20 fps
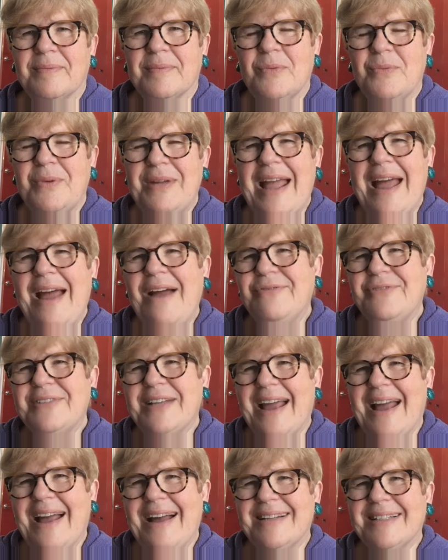We have
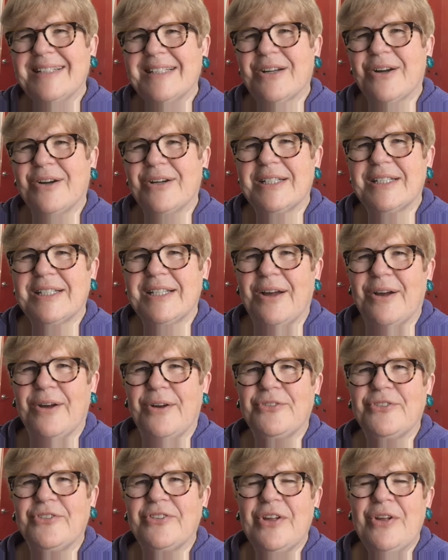to ask
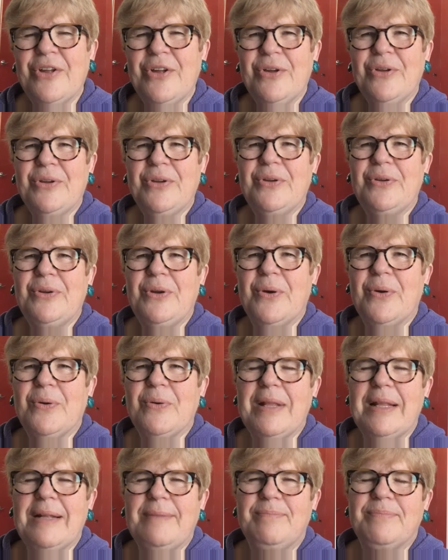ourselves, you know,
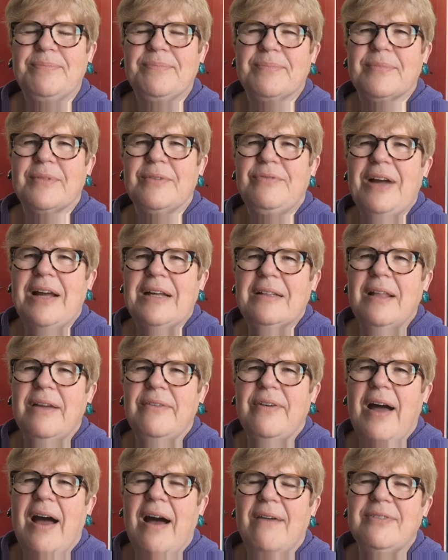Vaclav
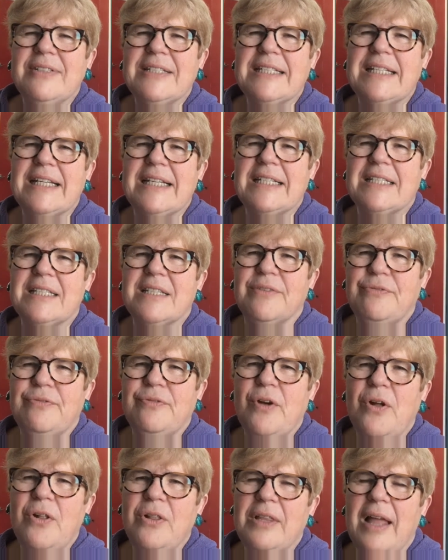Havel says the
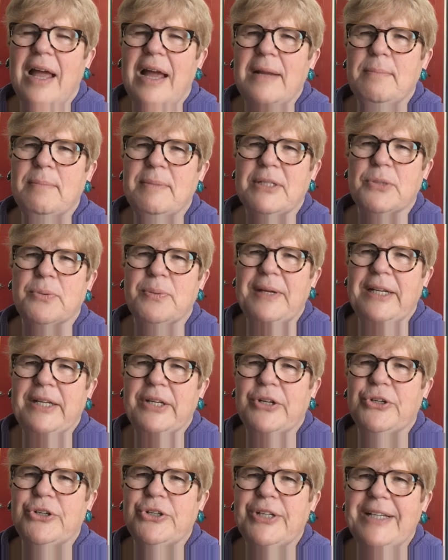fault line between
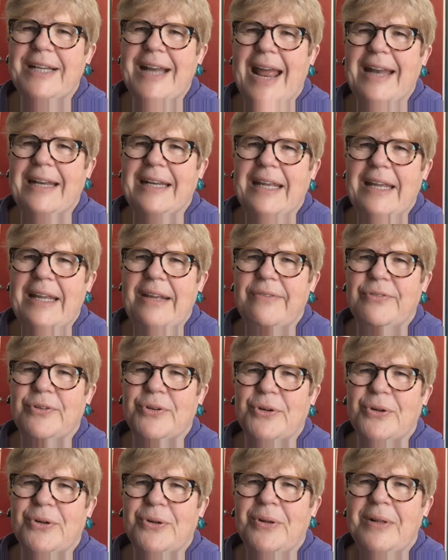good and
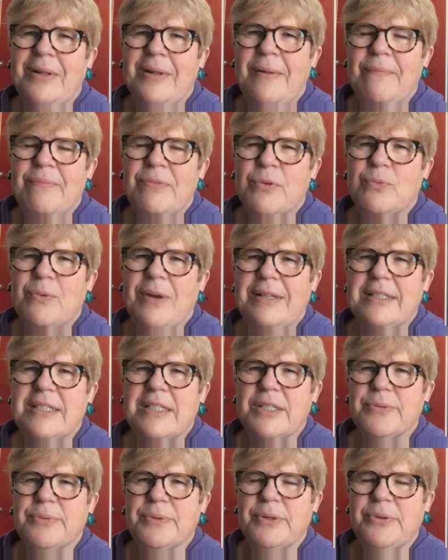evil runs
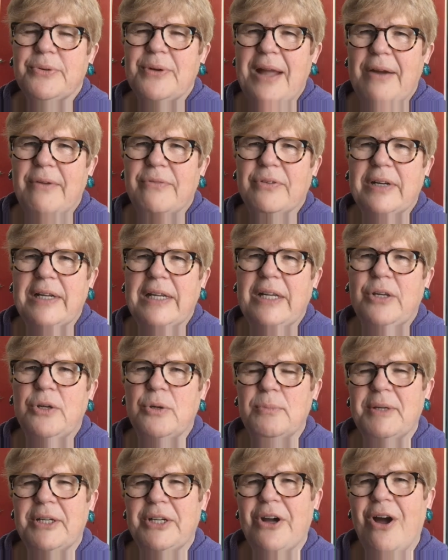through every
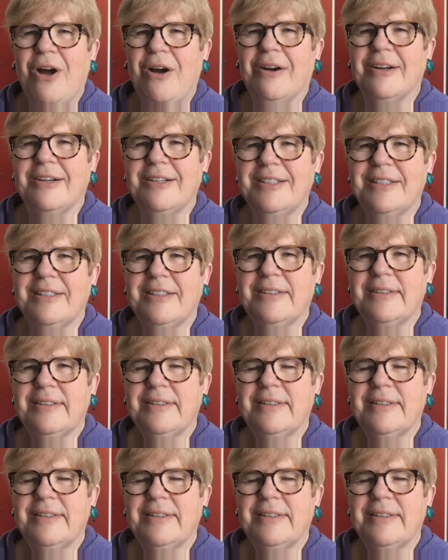human heart.